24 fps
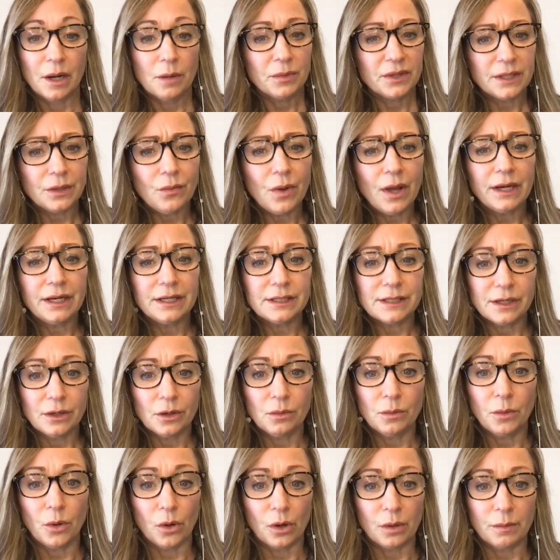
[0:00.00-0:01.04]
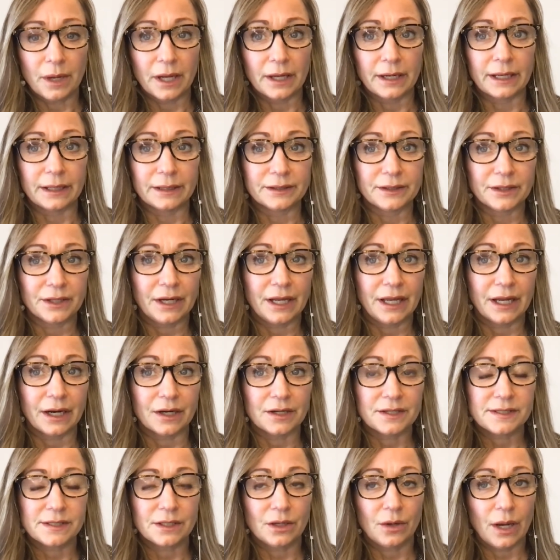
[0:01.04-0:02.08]
They wanted to know more about elder care.
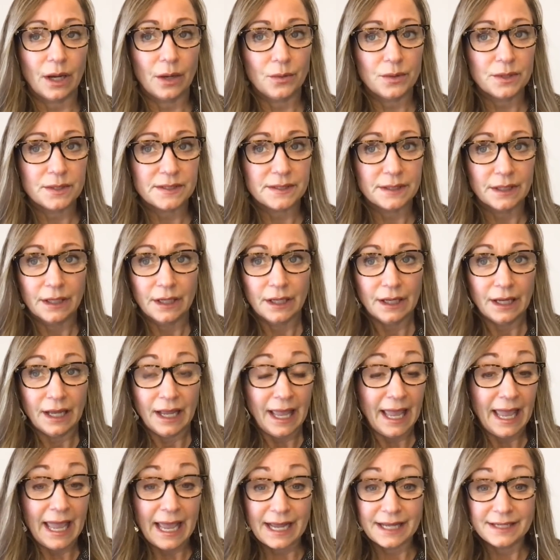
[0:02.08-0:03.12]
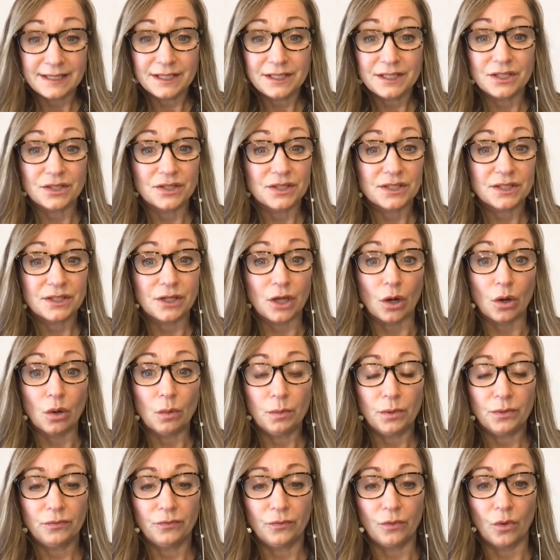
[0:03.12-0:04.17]
So I was asked to
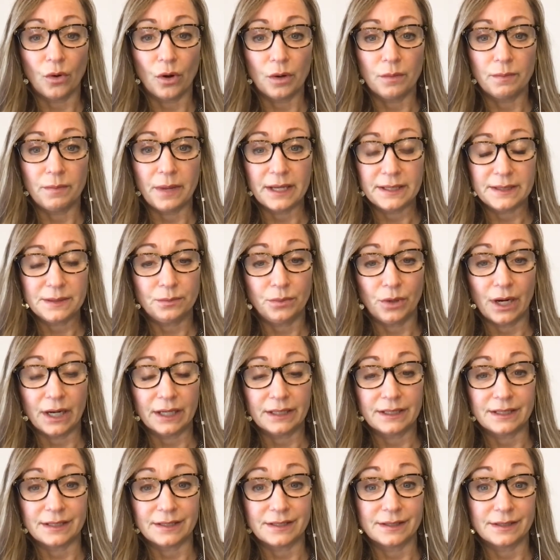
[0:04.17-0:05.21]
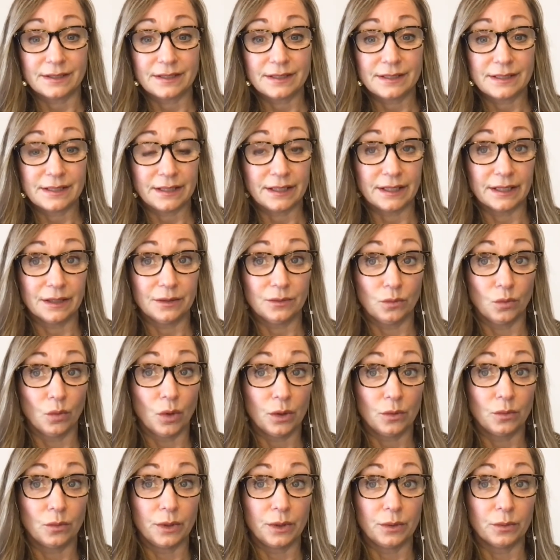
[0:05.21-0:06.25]
scope for best practices in
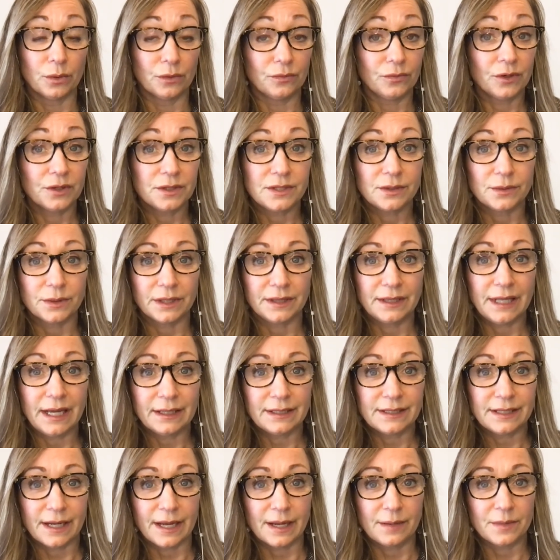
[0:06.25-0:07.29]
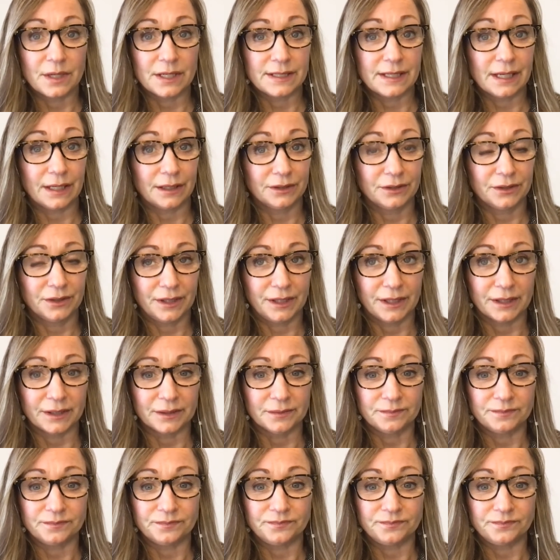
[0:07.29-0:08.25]
what we referred to at that time as elder care.